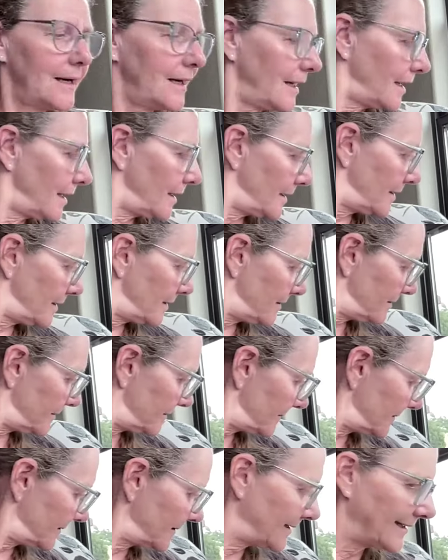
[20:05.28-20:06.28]
I
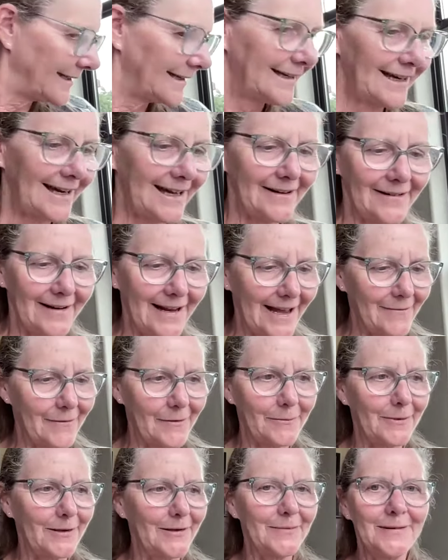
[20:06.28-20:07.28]
don't have
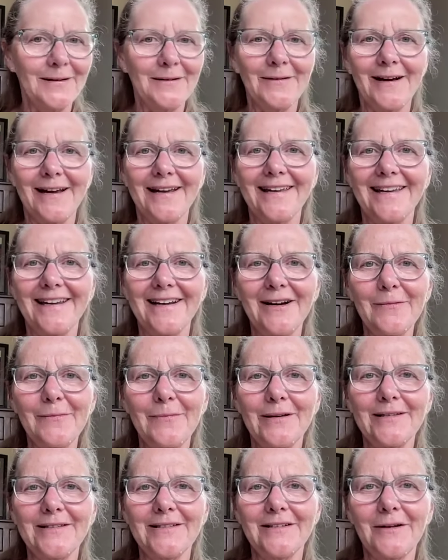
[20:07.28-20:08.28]
it with me right here,
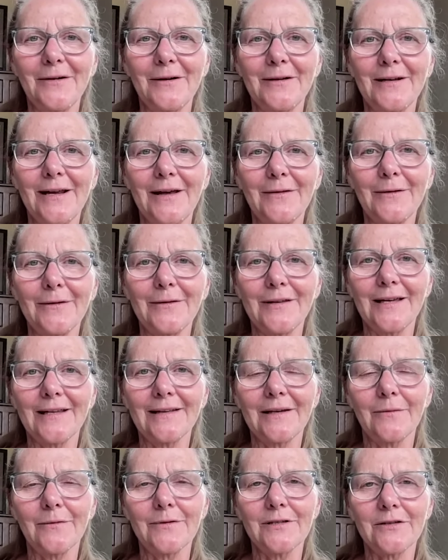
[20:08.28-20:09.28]
but you know, another
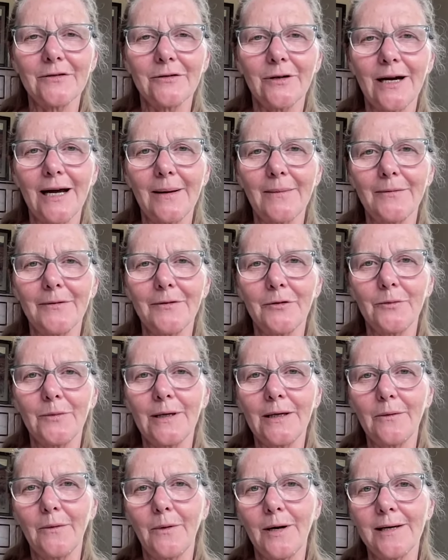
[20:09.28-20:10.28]
thing that was scribed through
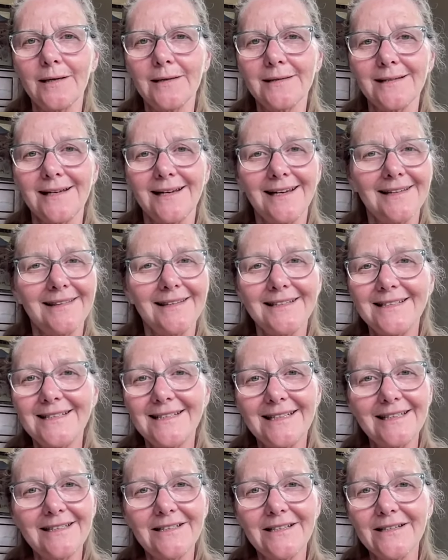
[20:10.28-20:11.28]
me was the
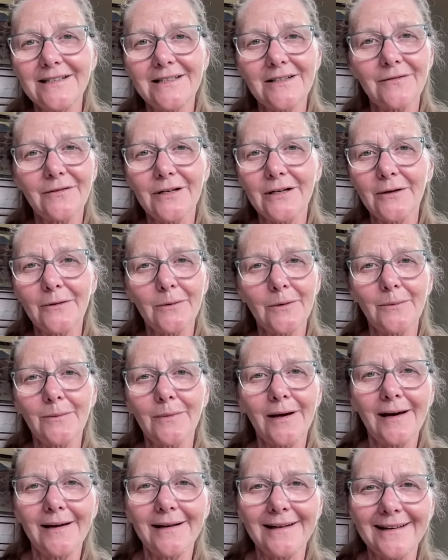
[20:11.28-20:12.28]
teachings of inner
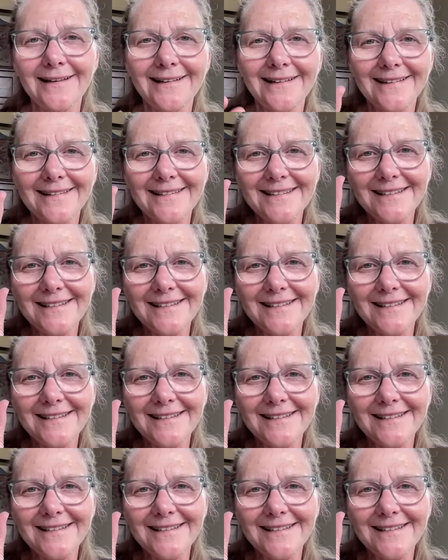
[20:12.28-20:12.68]
Ramana.